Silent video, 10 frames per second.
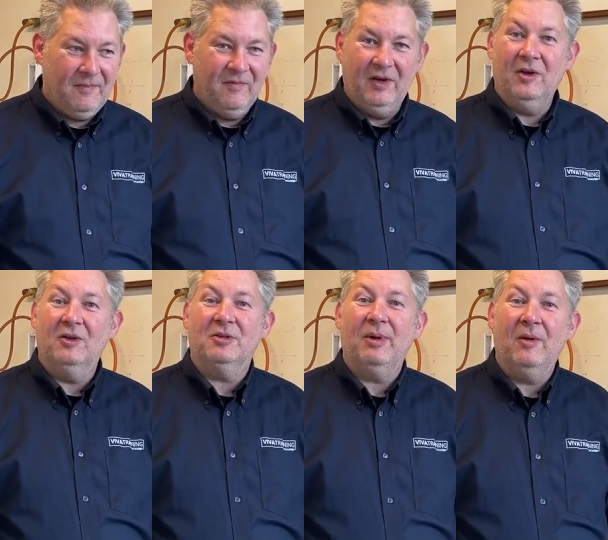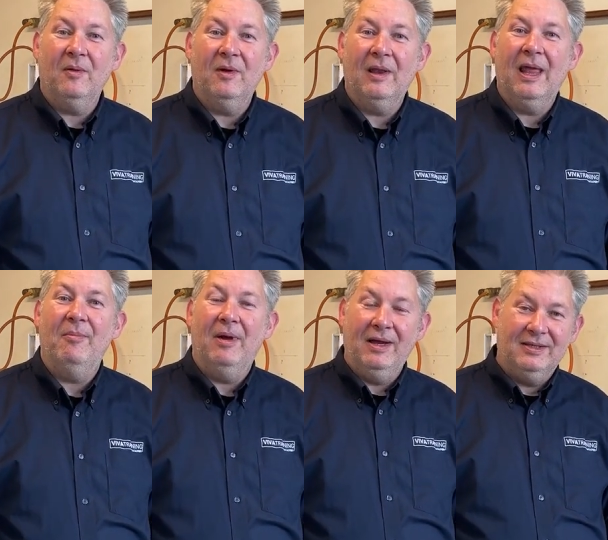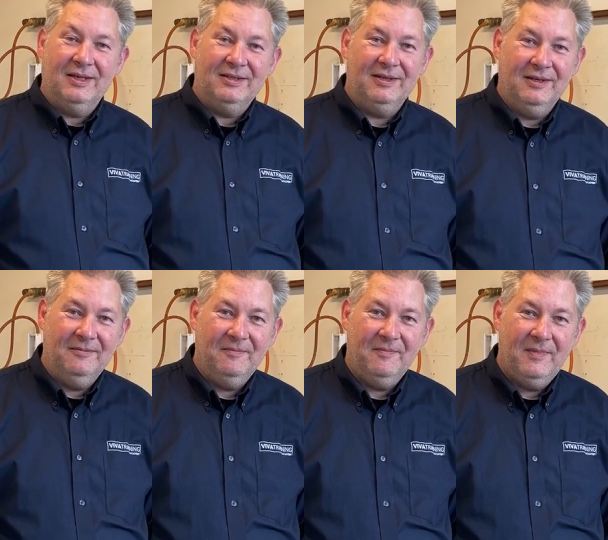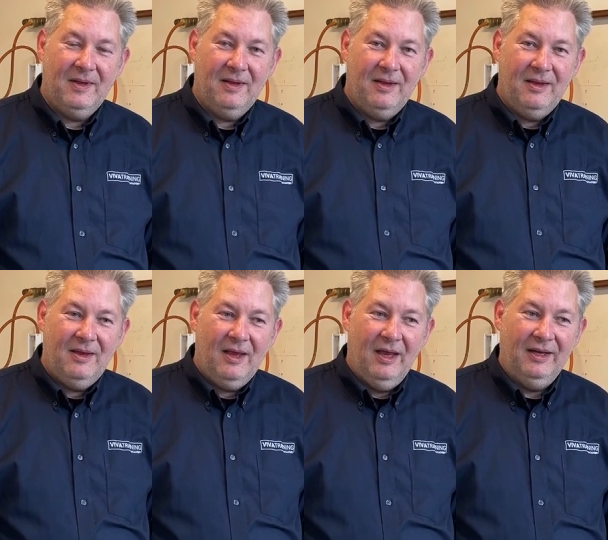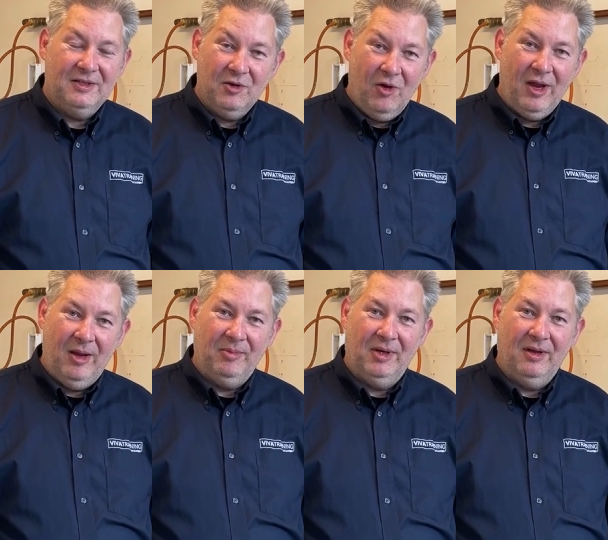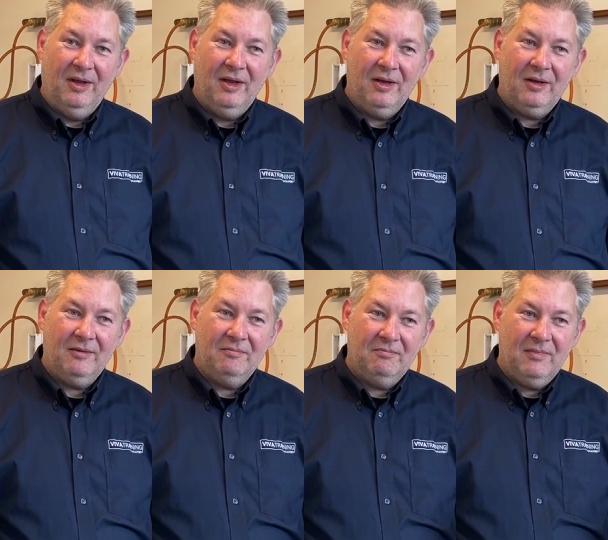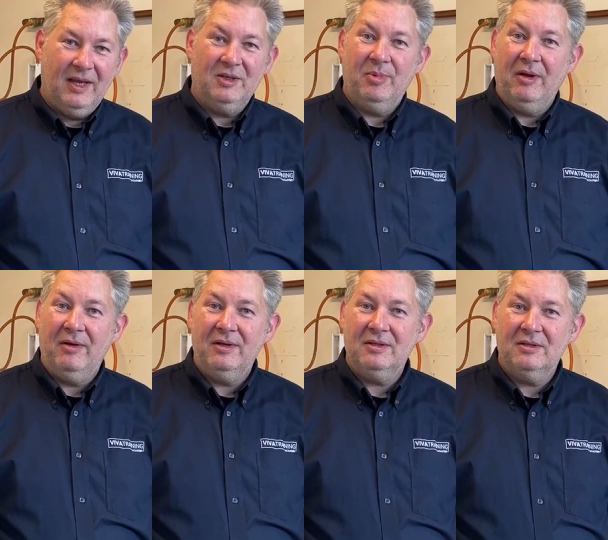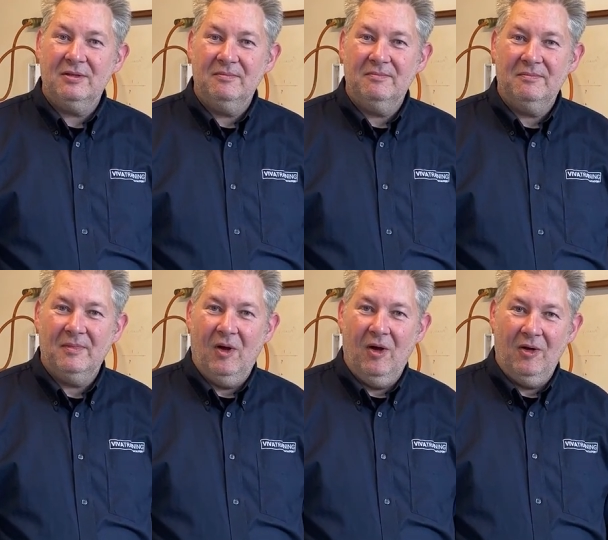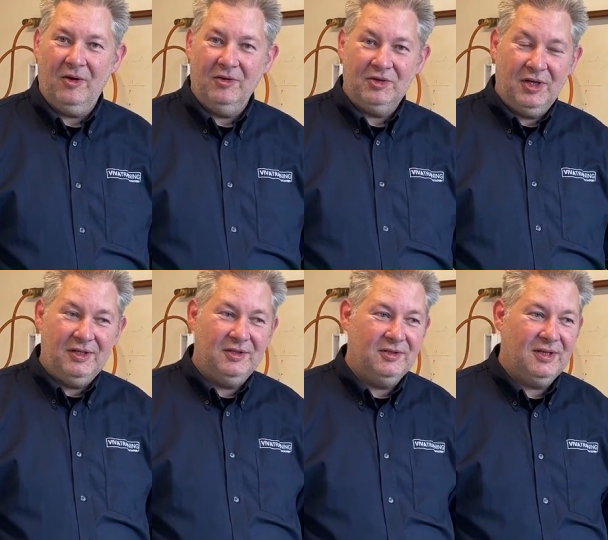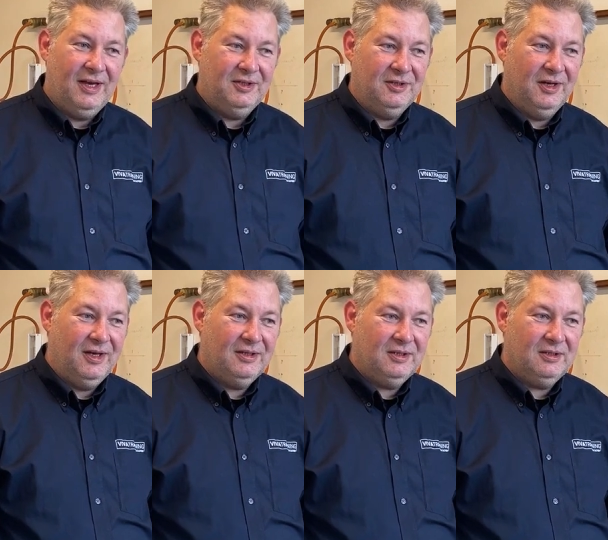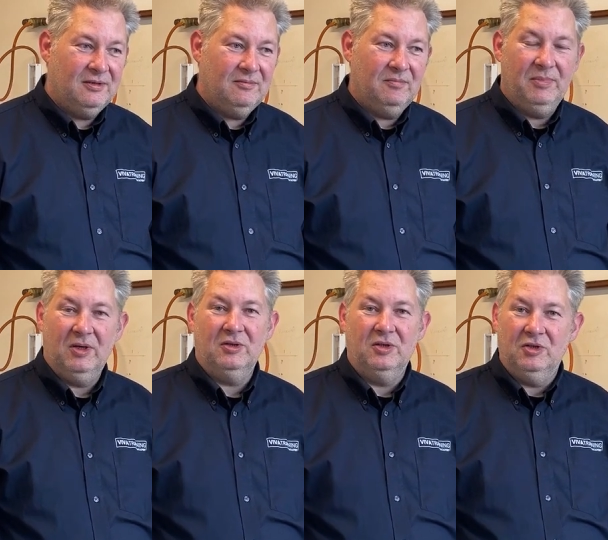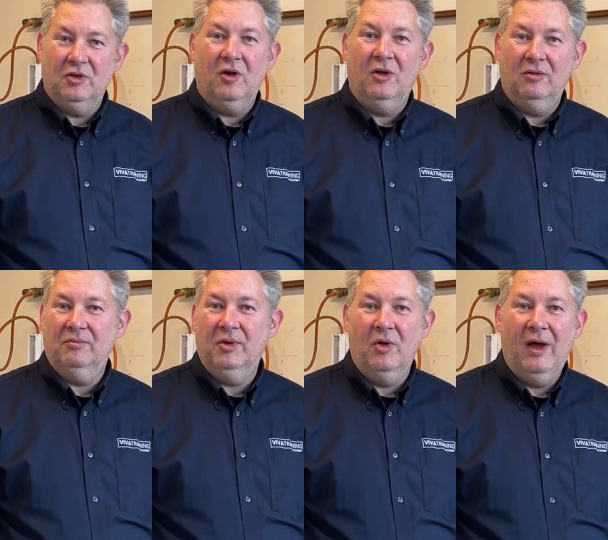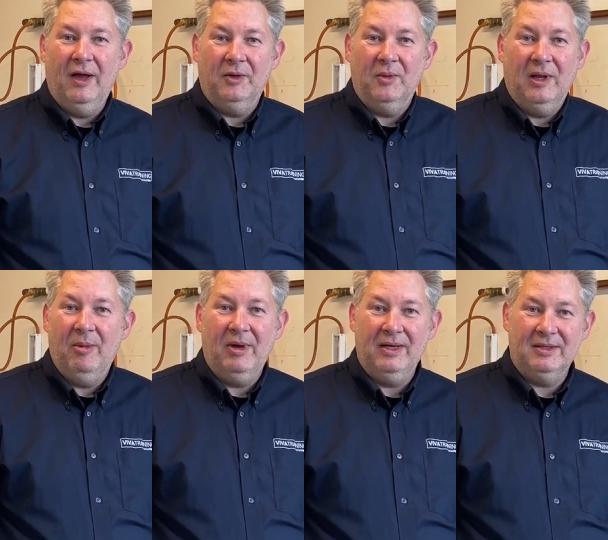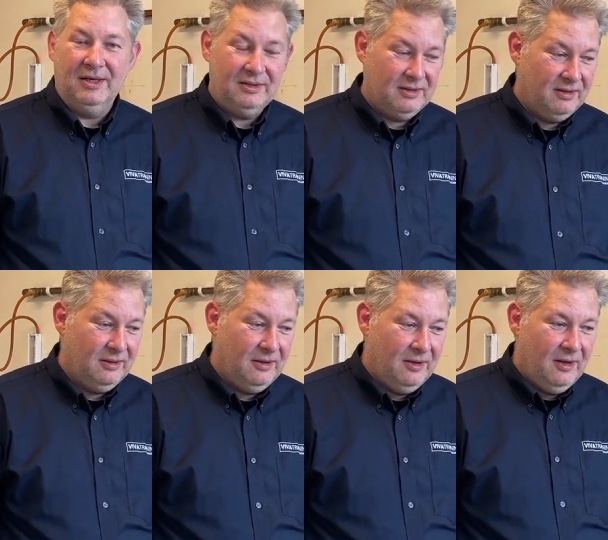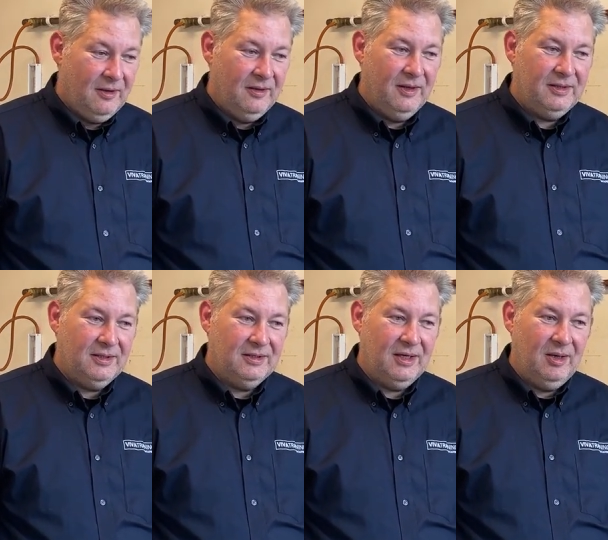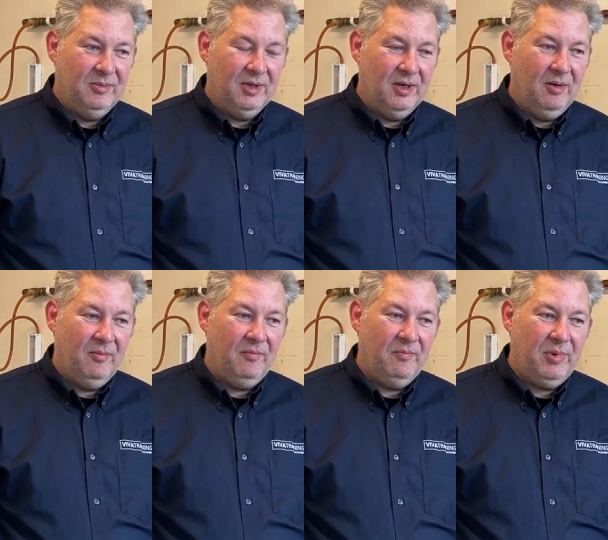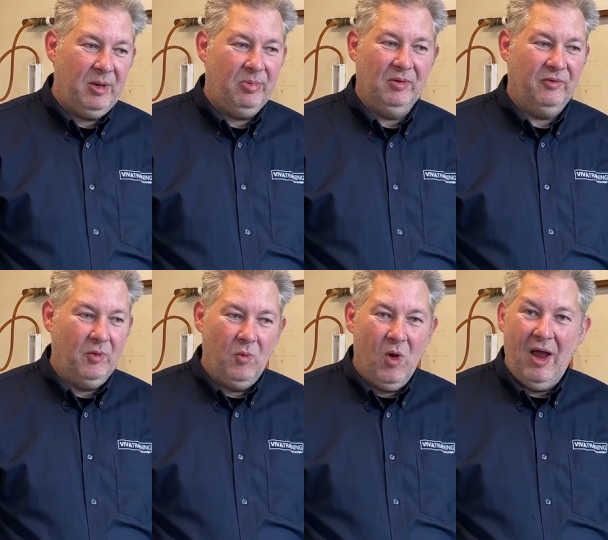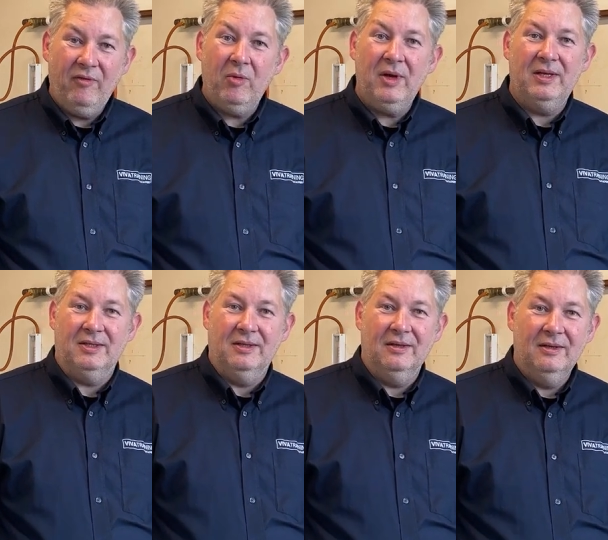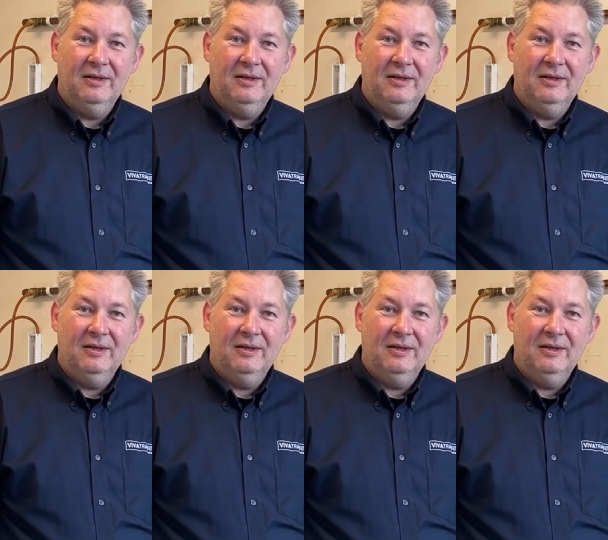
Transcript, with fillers: video is about let by testing and it's not aimed at experienced or conscientious engineers because you should all know how to do a let by test. This is aimed at people for whatever reason